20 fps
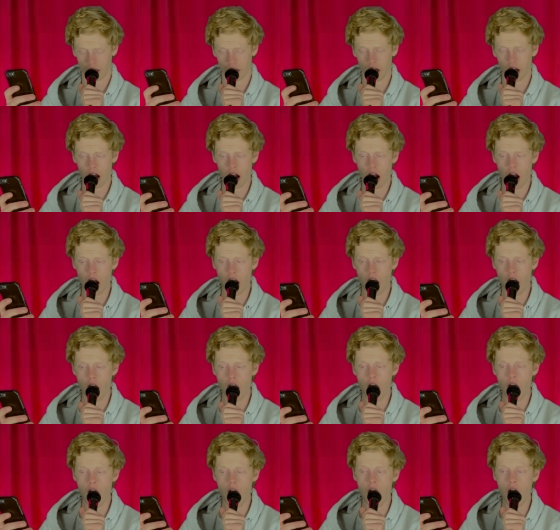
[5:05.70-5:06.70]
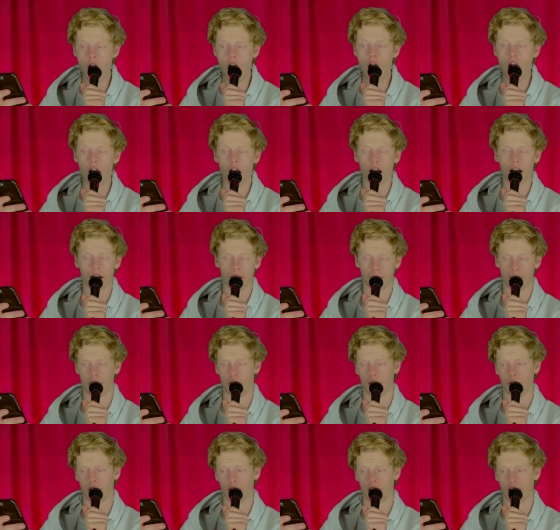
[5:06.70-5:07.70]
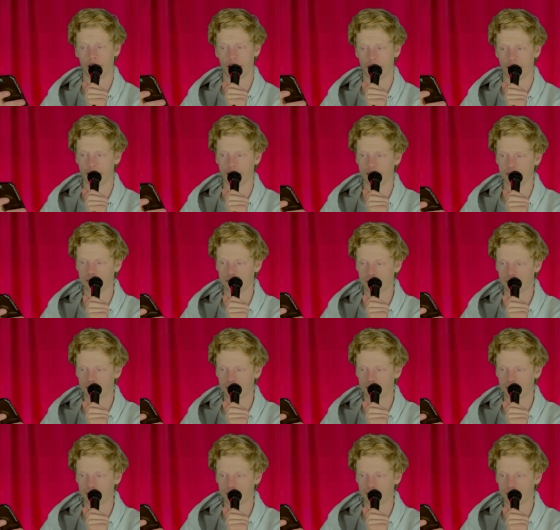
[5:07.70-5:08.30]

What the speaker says: But we'll look at